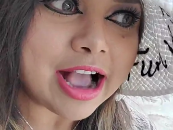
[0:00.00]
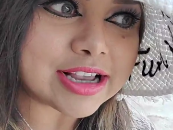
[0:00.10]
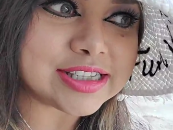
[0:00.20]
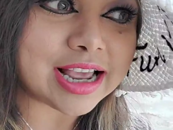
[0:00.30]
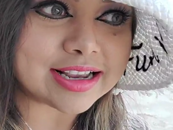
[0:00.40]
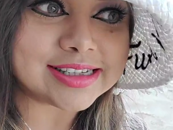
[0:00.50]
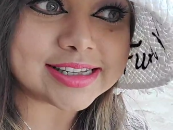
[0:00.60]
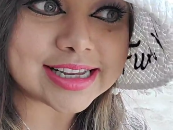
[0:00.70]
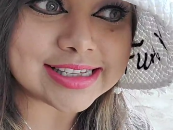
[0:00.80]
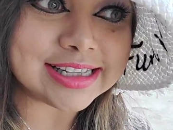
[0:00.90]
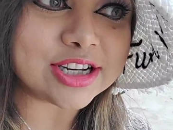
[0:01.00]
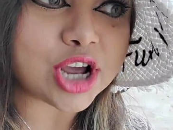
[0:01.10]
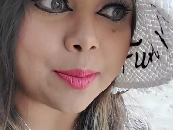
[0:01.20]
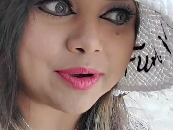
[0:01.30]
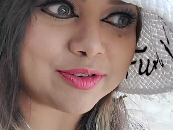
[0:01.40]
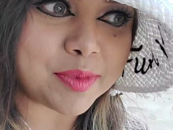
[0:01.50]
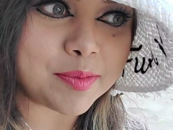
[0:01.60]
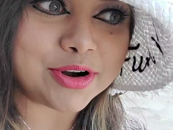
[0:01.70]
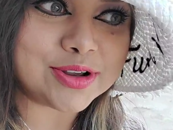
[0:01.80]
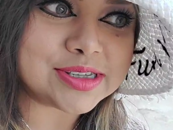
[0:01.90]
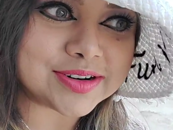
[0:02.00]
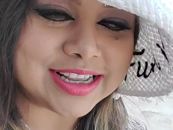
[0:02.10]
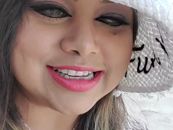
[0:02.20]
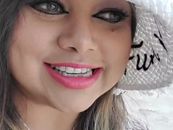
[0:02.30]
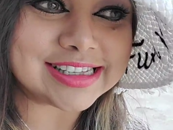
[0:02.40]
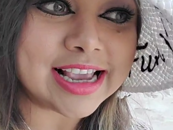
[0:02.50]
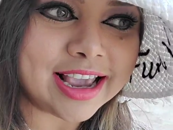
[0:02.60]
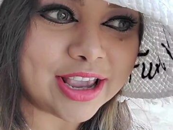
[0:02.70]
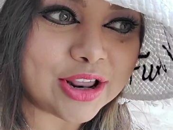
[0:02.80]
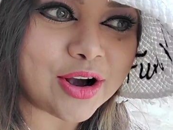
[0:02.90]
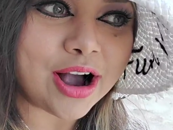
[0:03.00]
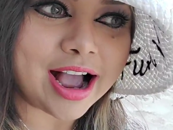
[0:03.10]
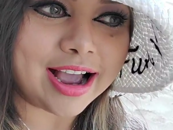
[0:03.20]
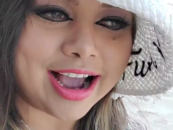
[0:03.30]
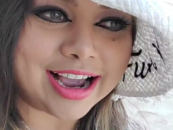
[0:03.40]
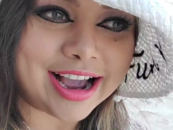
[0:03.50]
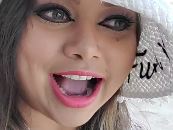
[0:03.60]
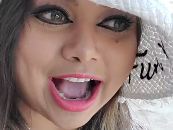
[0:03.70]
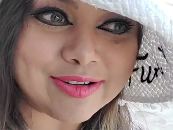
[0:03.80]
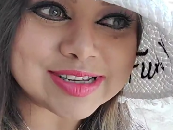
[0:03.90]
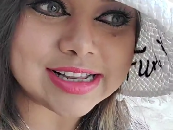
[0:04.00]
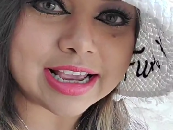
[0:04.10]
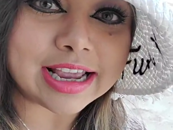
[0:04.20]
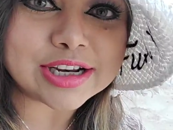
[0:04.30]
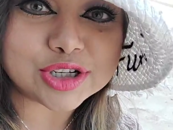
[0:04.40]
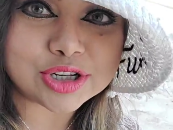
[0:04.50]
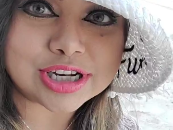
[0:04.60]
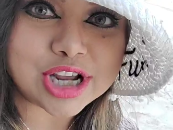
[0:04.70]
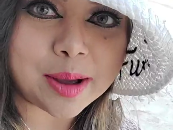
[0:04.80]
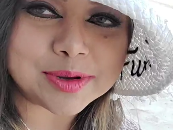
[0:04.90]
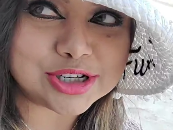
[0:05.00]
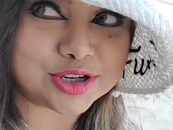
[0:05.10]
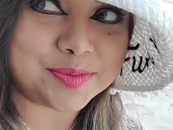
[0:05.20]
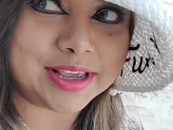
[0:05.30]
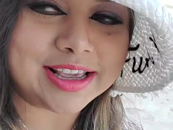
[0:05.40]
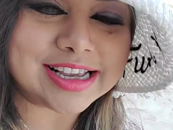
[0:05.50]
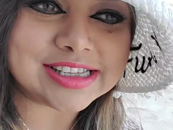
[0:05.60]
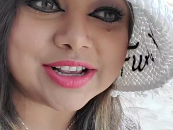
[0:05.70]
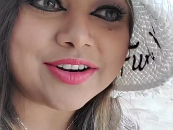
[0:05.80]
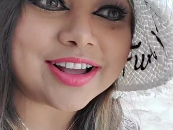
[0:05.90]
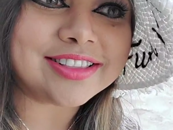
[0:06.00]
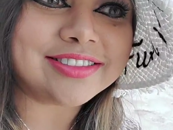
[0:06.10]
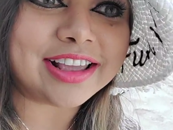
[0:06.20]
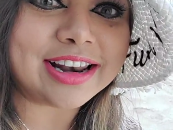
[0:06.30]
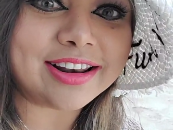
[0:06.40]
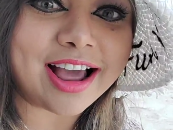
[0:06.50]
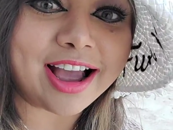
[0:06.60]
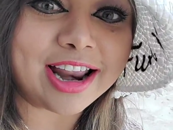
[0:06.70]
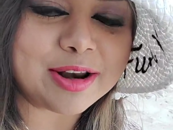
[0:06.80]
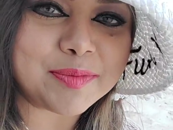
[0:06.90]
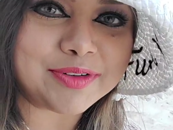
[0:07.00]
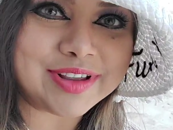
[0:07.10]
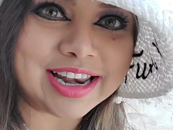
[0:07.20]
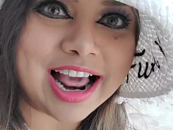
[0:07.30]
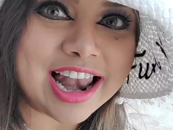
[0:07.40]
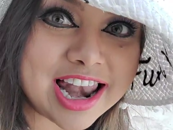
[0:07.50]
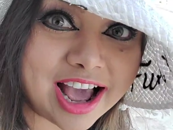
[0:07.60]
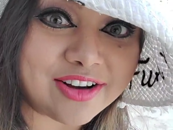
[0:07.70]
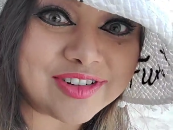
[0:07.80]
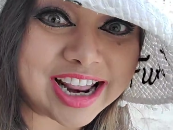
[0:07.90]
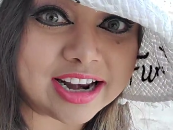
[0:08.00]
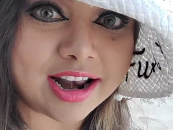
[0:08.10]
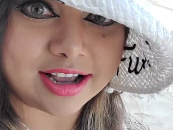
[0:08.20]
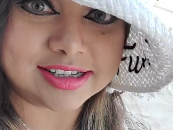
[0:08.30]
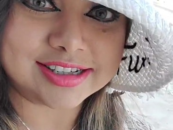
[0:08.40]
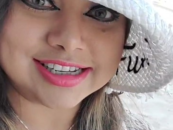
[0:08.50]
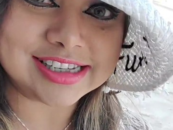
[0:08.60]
I was discussing the topic with my producer, and he says, you know, I was like, the topic should be, is there a thin line between love and lust?